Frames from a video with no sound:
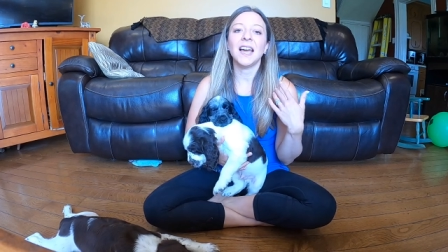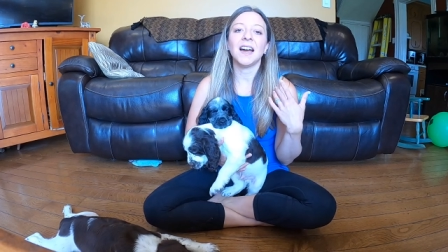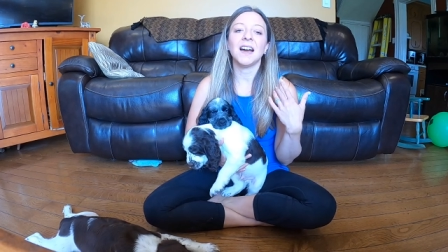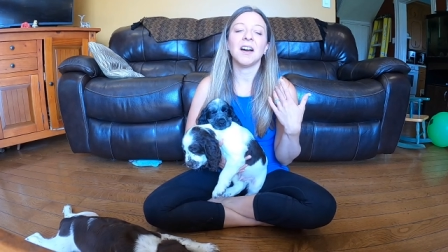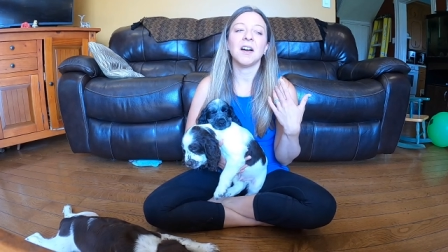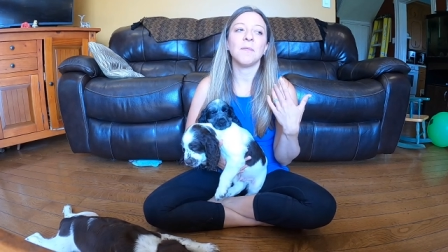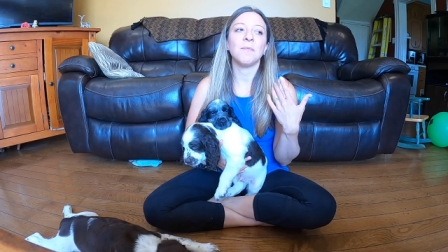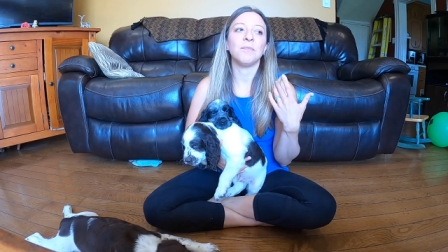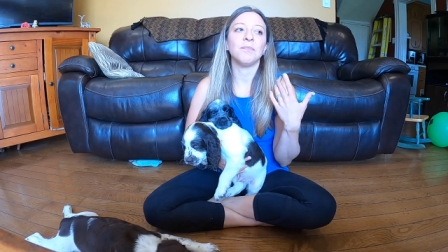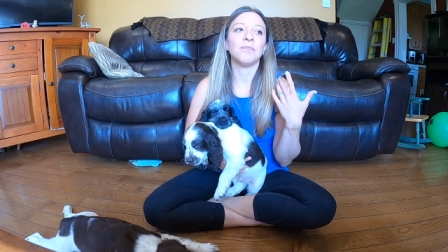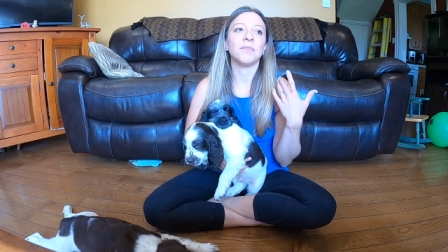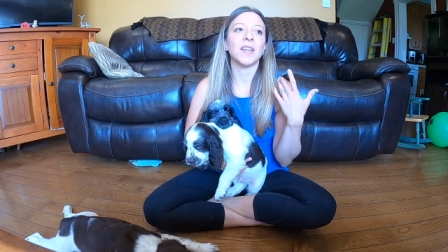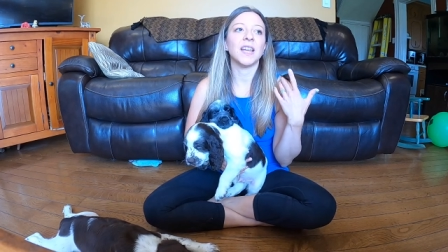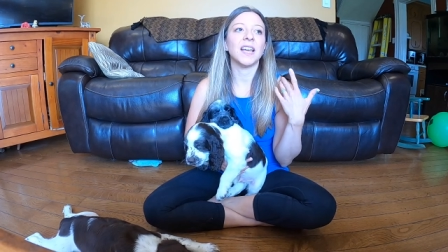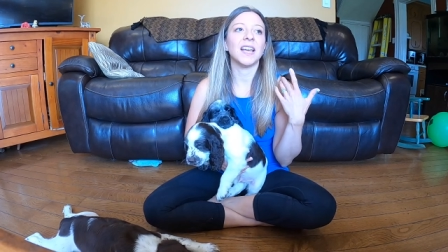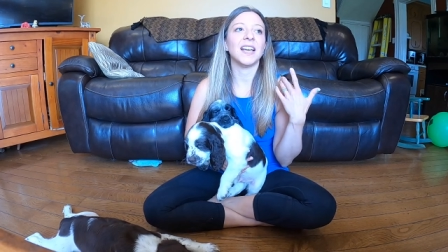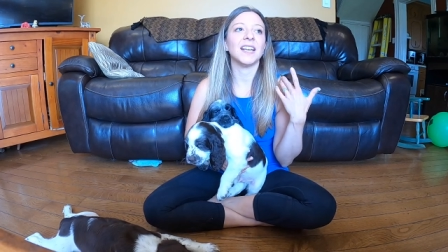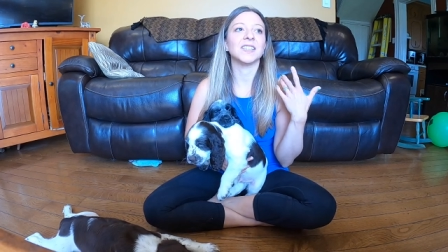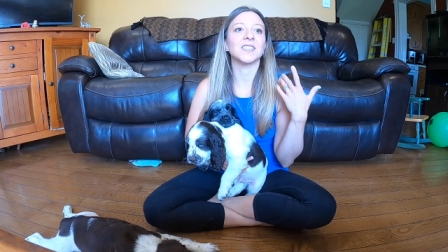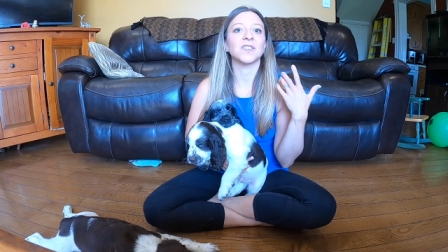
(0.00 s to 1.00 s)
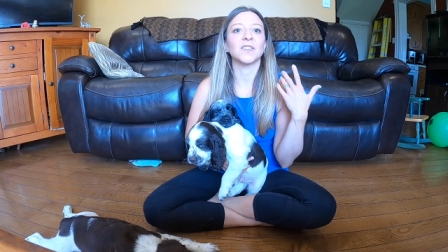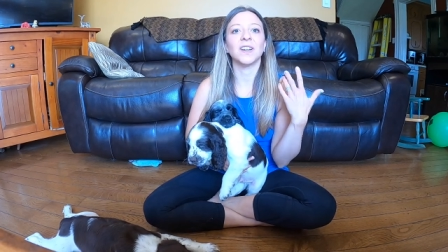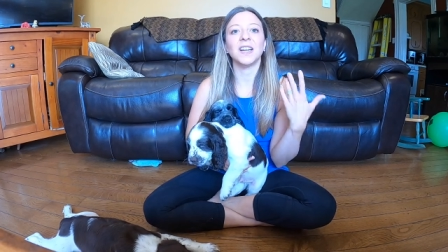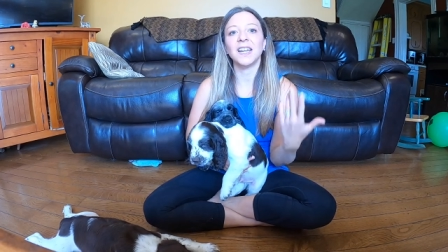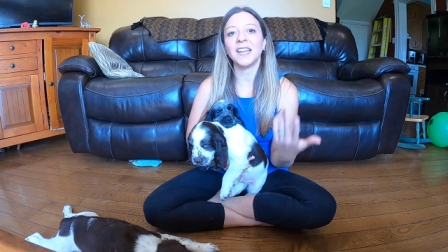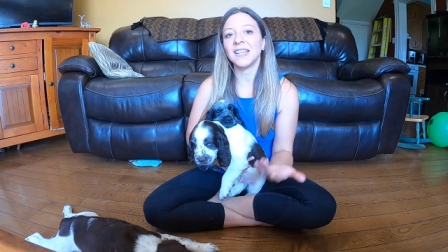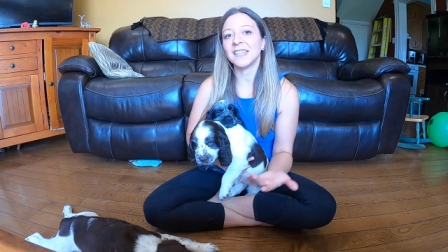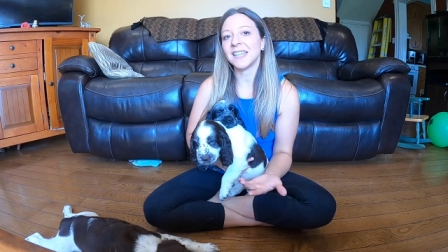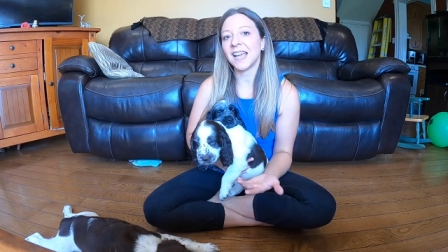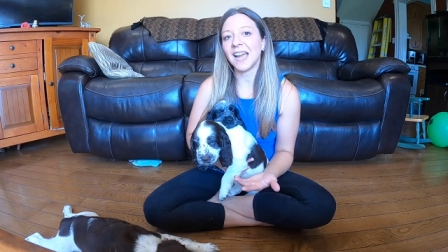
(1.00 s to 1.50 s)
Um, as
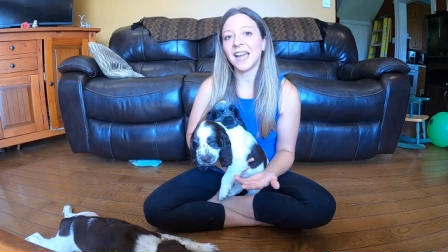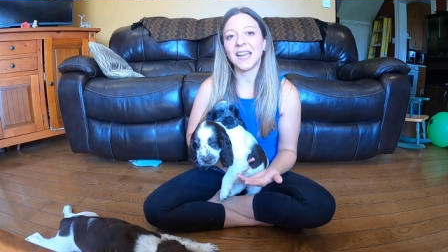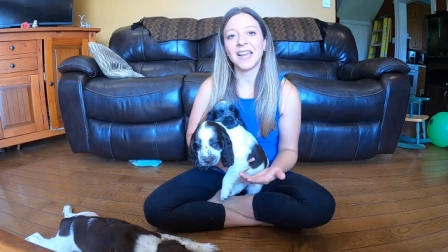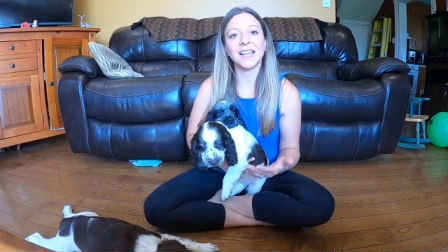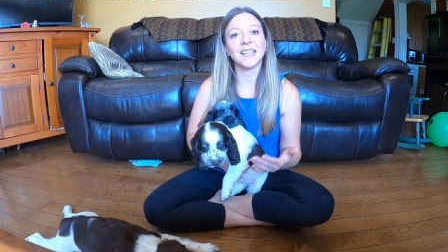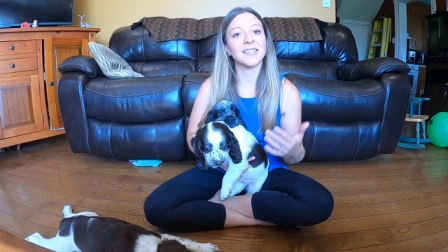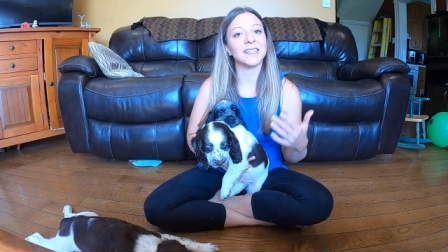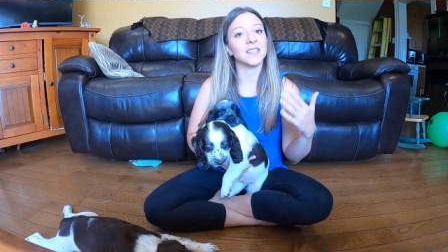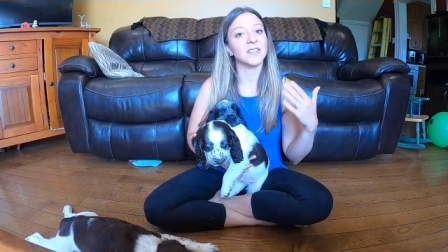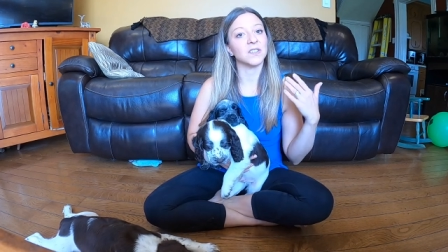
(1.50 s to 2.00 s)
great as that is,